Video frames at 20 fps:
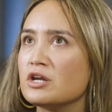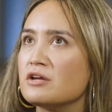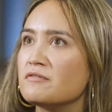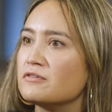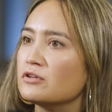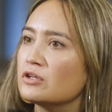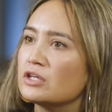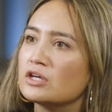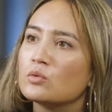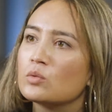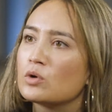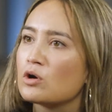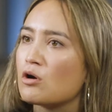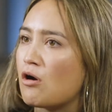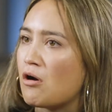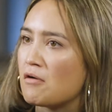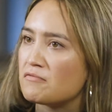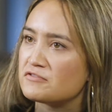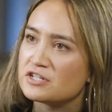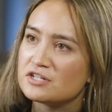I feel like we're
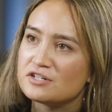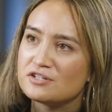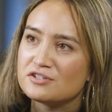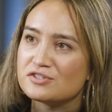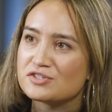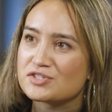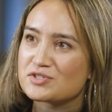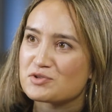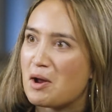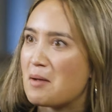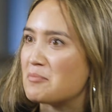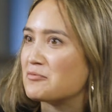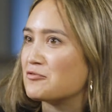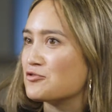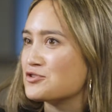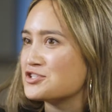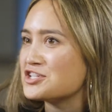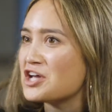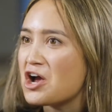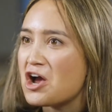often strapped
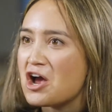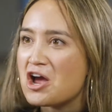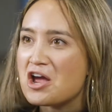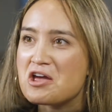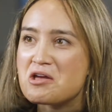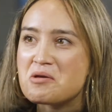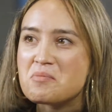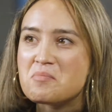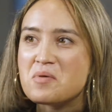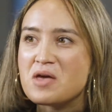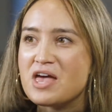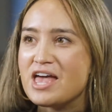for time